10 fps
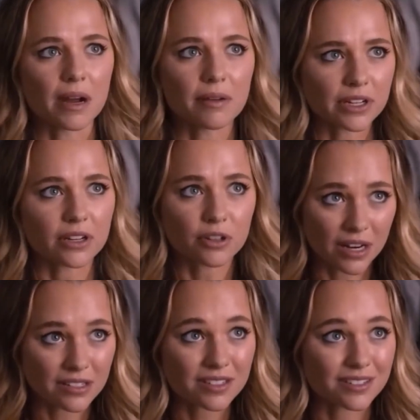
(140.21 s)
If we
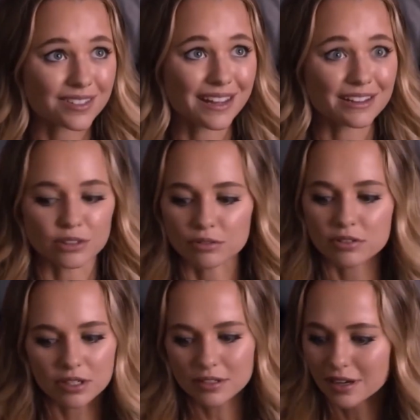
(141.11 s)
hadn't found this place,
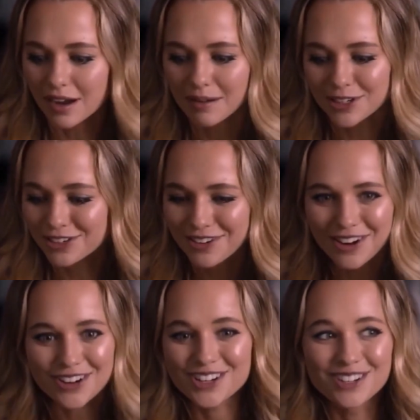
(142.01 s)
we'd be in real
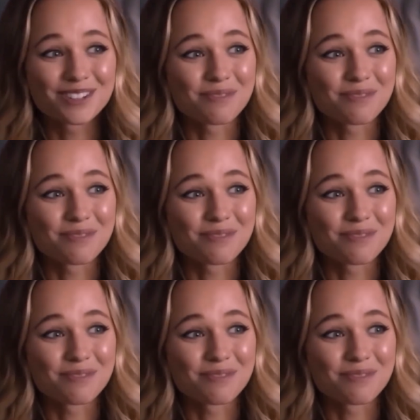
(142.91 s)
trouble.